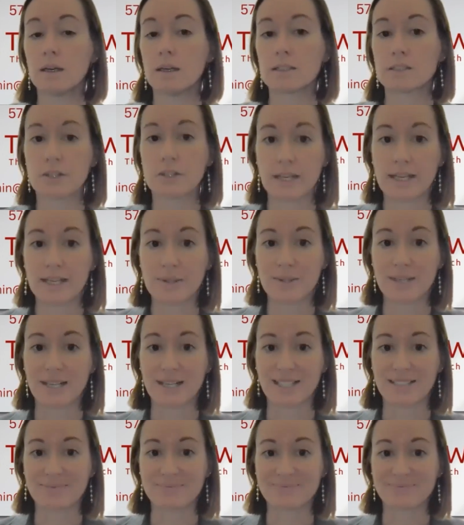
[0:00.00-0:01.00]
So there you
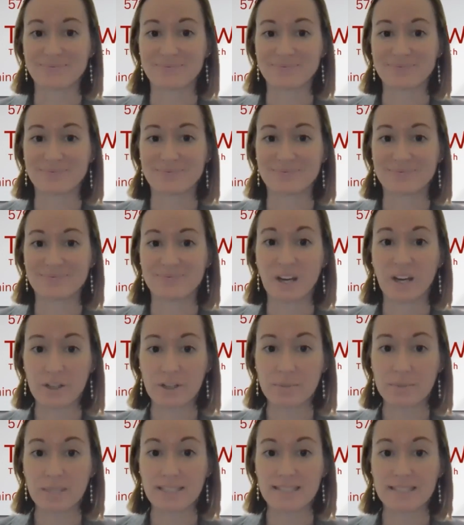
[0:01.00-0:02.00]
are. I
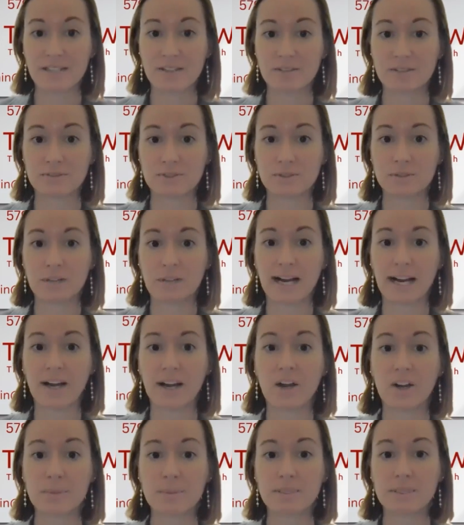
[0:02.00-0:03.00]
hope that's helpful. I
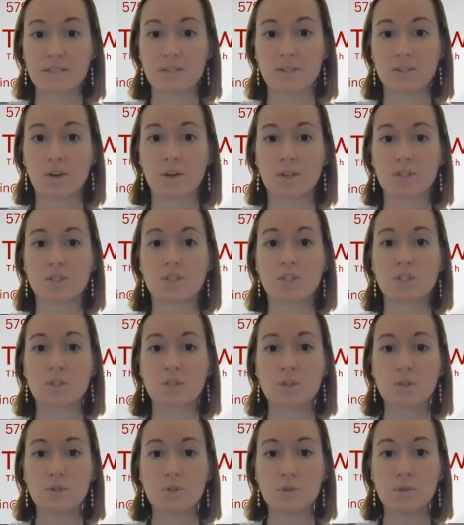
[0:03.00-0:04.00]
hope it's not
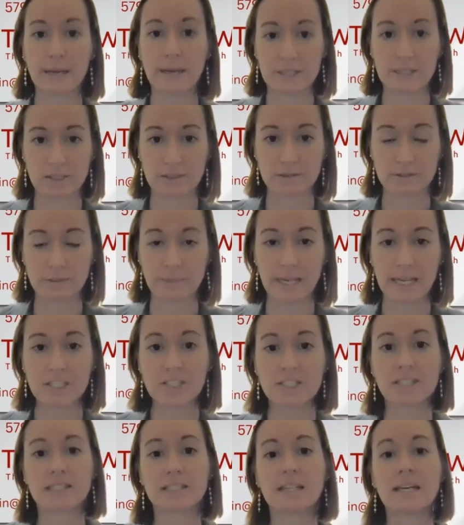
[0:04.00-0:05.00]
too much
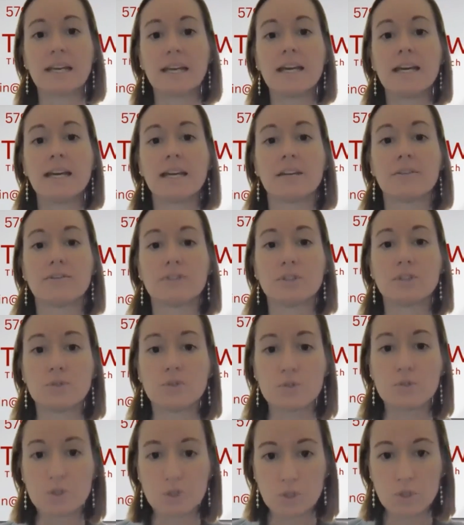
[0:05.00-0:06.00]
information. If
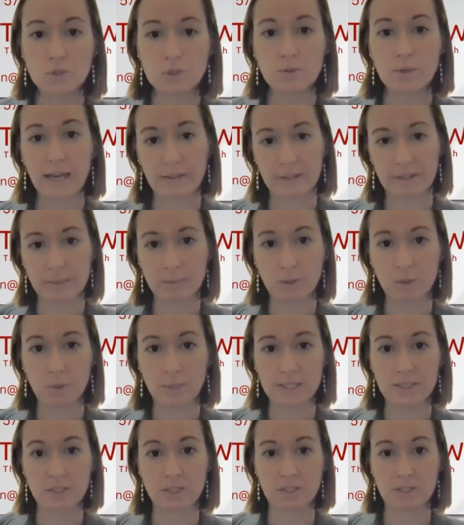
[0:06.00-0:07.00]
you do have any more
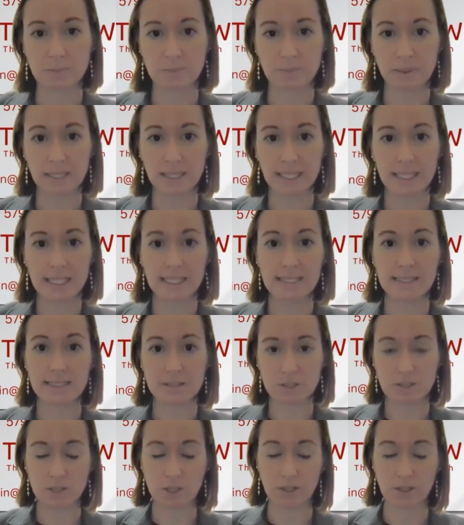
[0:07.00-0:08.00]
questions,
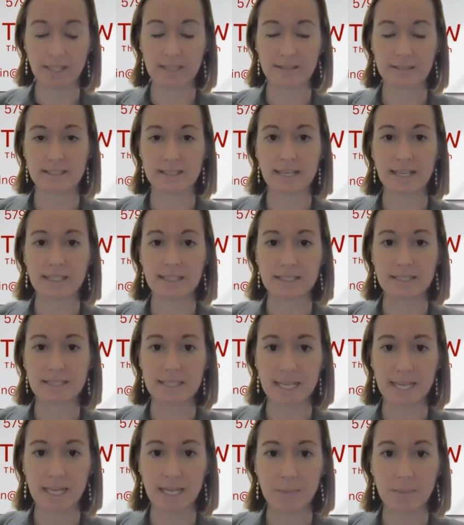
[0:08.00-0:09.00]
please don't hesitate to
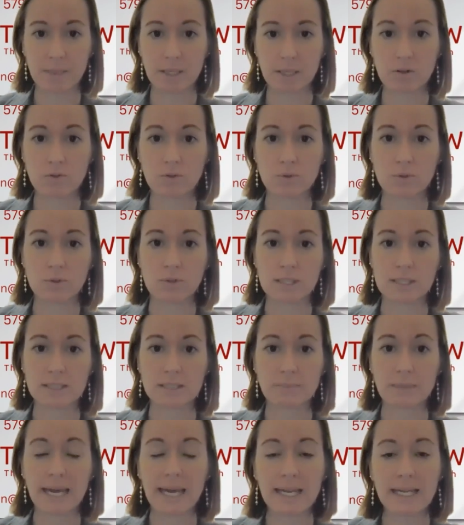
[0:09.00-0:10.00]
DM me through this
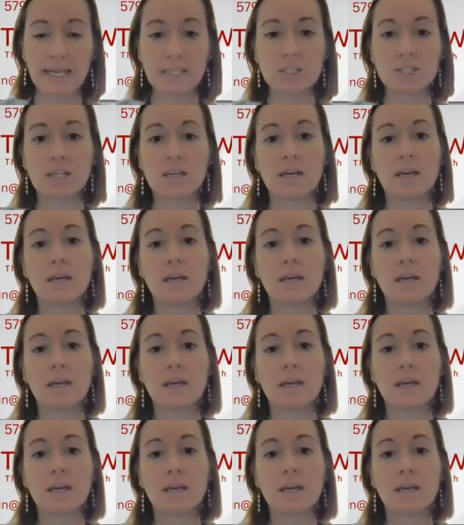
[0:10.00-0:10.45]
page,